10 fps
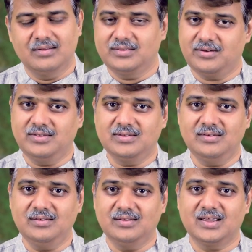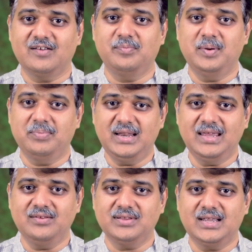The reason, the government
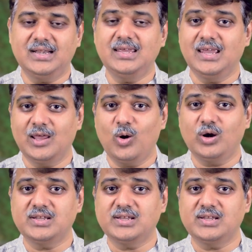believes that he cannot